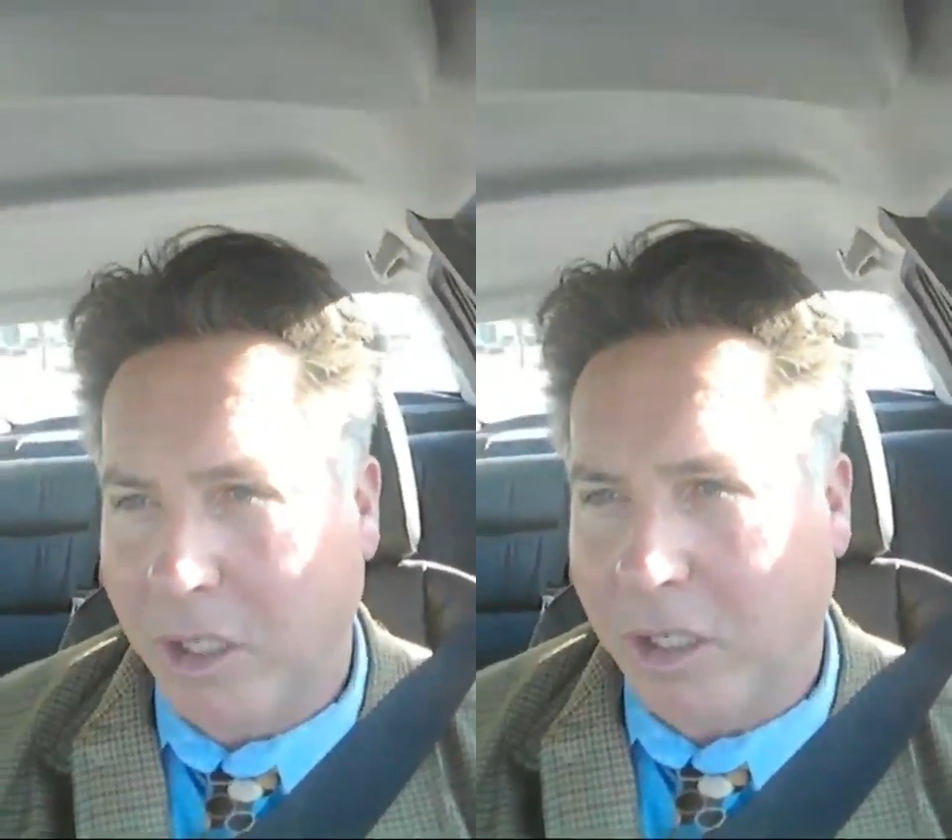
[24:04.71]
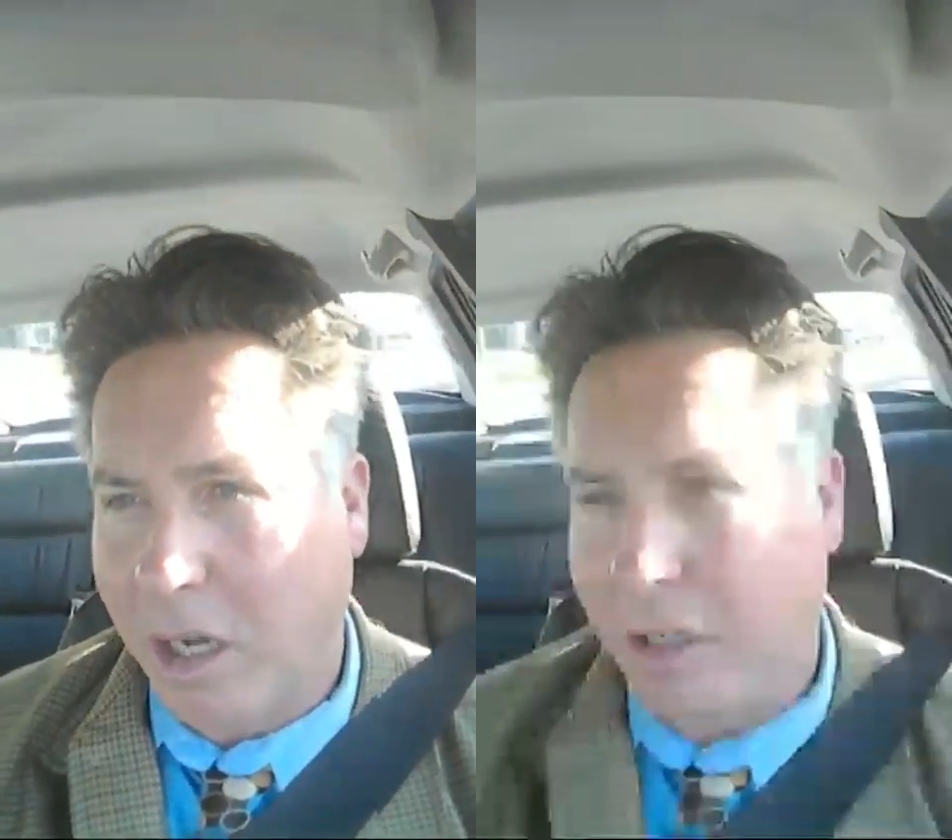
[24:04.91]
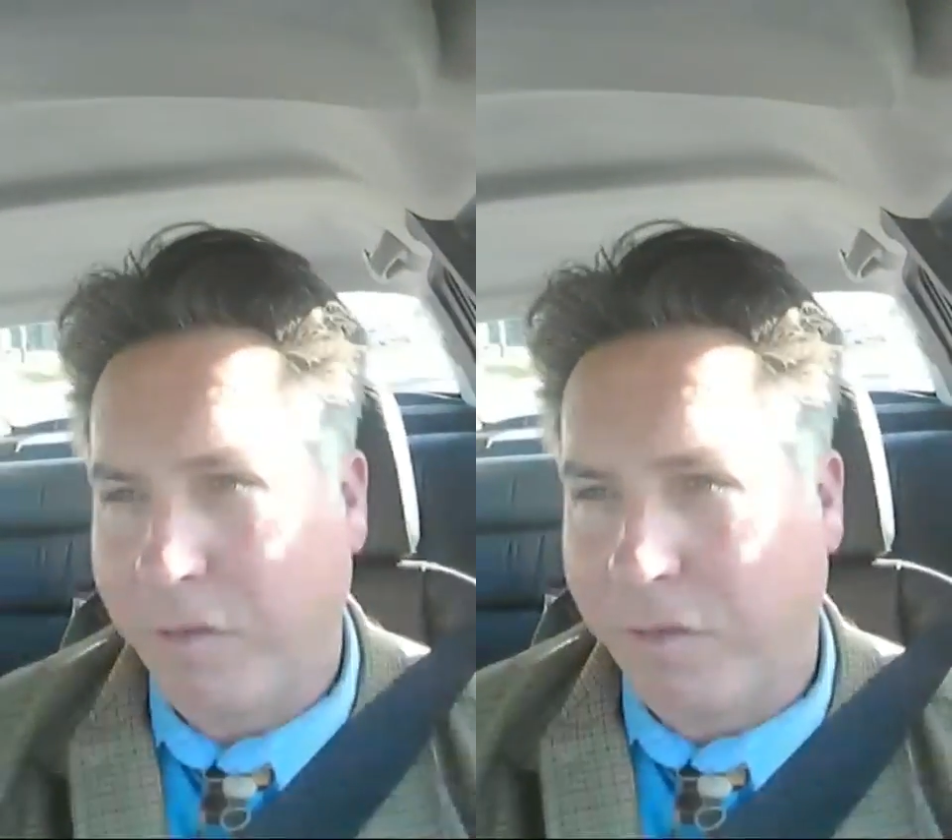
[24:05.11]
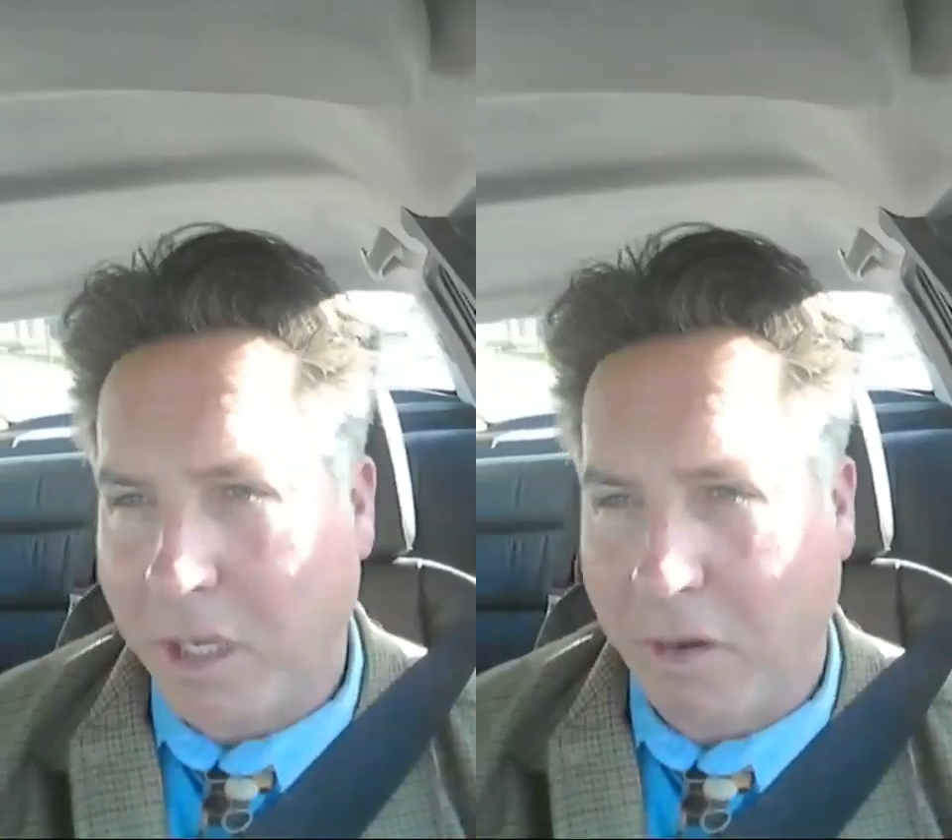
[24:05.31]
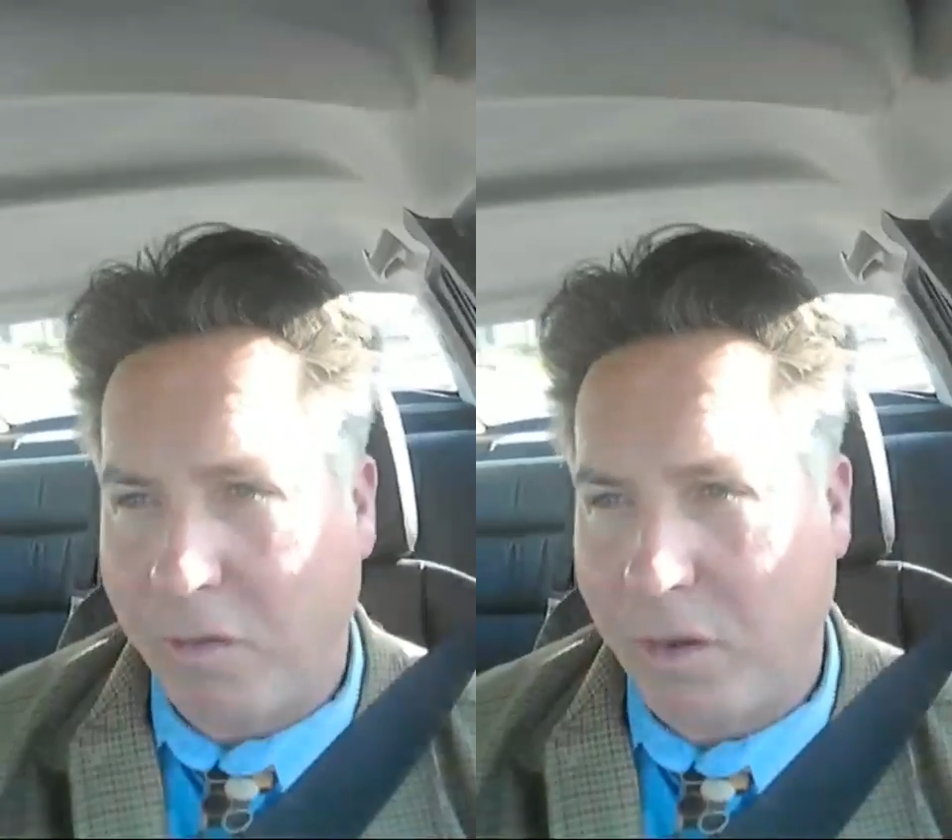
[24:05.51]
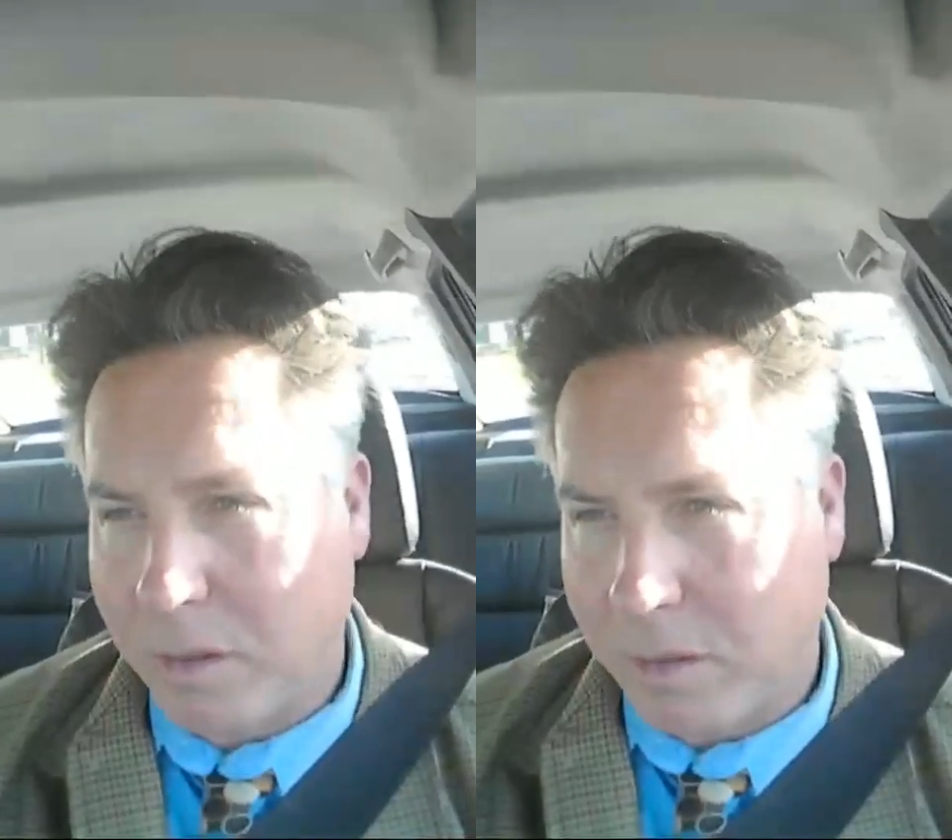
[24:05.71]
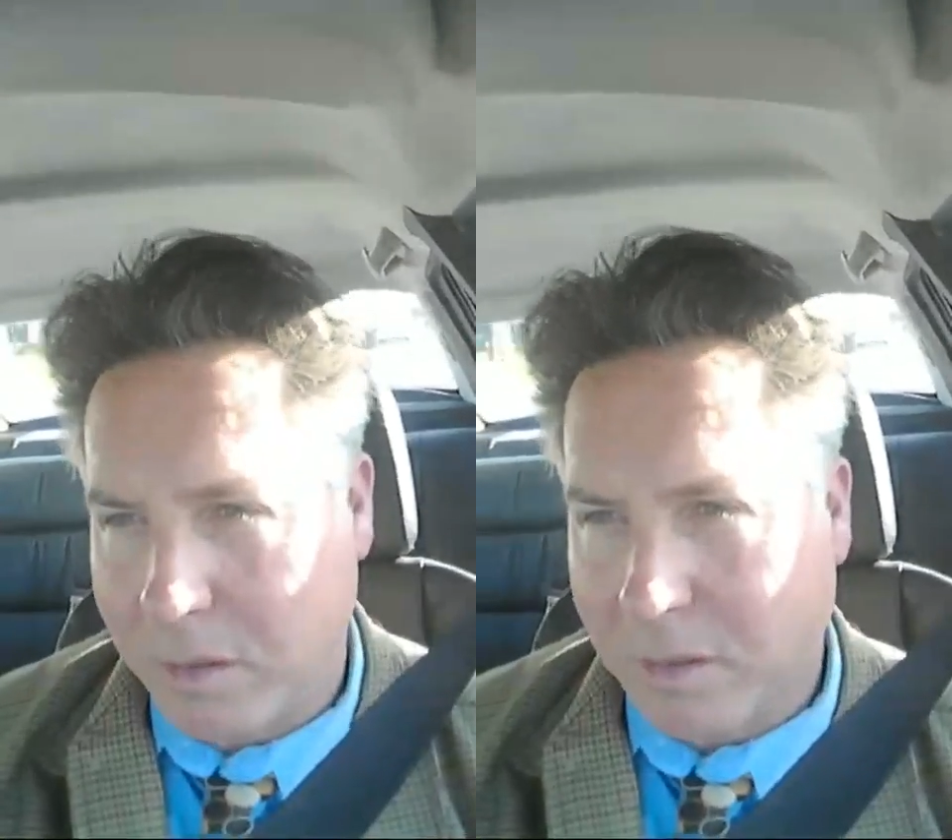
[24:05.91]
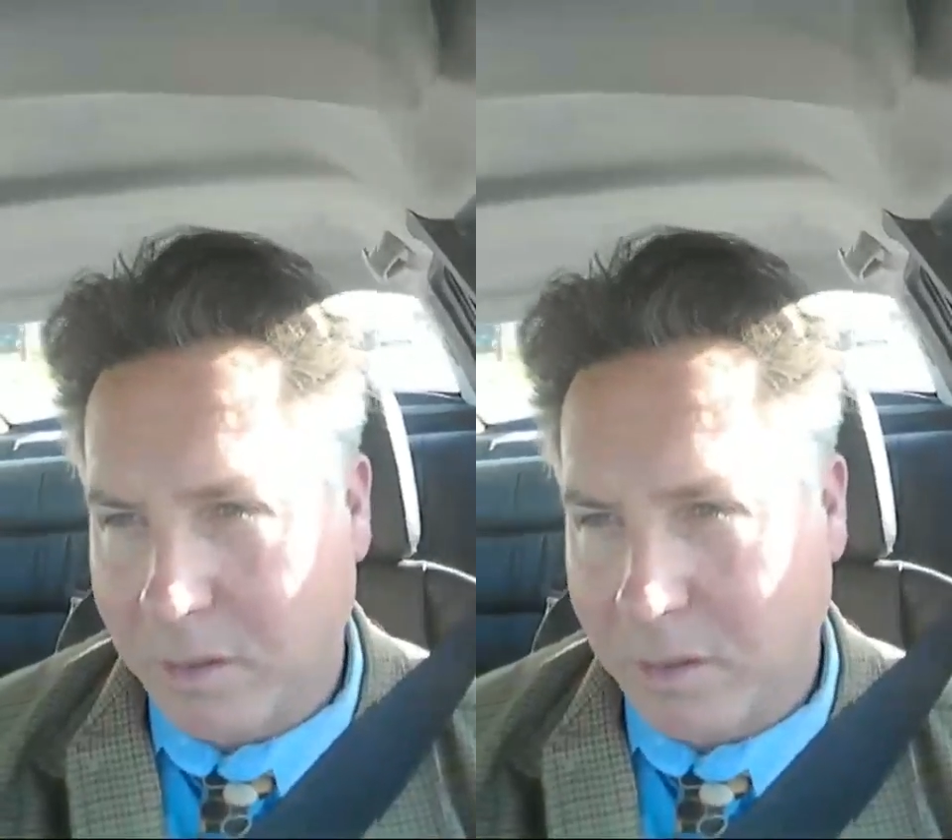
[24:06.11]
to God to forgive you.